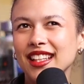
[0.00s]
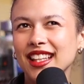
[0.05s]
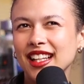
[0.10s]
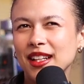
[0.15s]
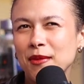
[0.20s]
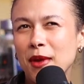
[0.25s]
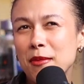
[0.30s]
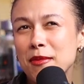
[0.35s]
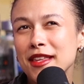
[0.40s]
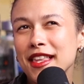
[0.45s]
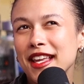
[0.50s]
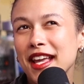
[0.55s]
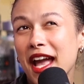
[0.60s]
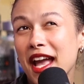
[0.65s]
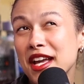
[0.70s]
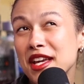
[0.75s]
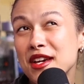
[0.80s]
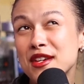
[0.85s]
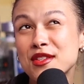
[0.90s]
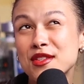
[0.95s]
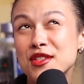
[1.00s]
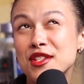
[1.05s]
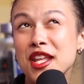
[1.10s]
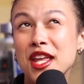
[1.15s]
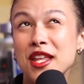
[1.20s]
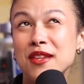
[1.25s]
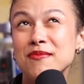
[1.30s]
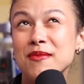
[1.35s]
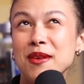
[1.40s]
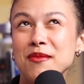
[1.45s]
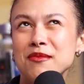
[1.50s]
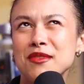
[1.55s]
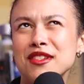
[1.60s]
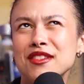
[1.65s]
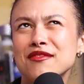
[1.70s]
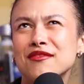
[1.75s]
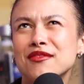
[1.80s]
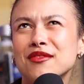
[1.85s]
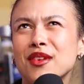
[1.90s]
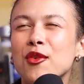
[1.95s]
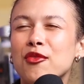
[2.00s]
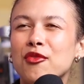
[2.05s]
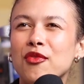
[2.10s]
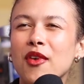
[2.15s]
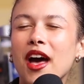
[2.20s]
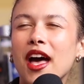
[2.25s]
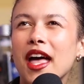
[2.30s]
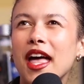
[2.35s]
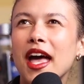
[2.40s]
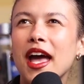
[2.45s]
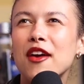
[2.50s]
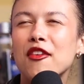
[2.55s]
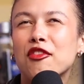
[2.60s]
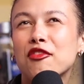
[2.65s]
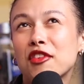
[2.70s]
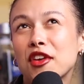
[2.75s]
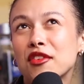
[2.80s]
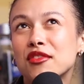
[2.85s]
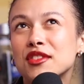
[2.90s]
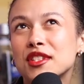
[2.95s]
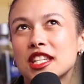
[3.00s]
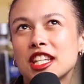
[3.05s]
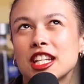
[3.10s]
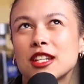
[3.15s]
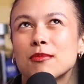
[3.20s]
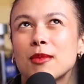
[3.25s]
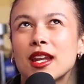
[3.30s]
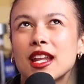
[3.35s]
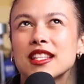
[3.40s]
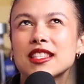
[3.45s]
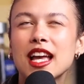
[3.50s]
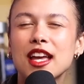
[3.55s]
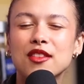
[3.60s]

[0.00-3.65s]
Like maybe like I can understand maybe 15 minutes.